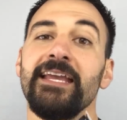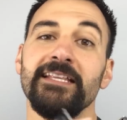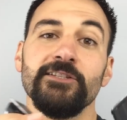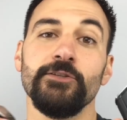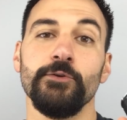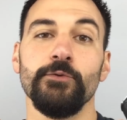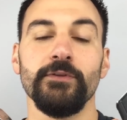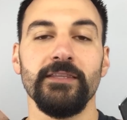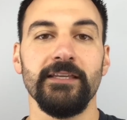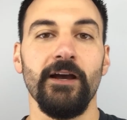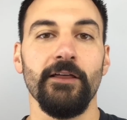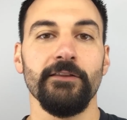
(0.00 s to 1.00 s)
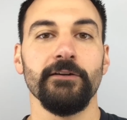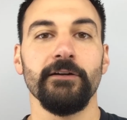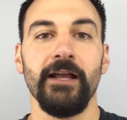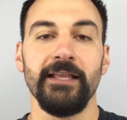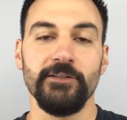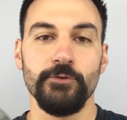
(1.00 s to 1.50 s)
into the other
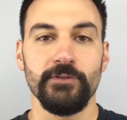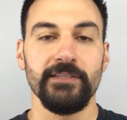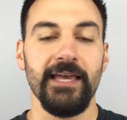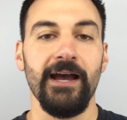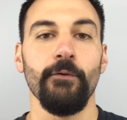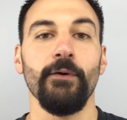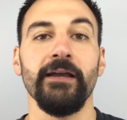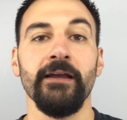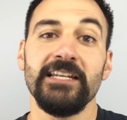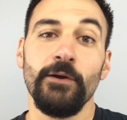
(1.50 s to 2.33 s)
and use it that way.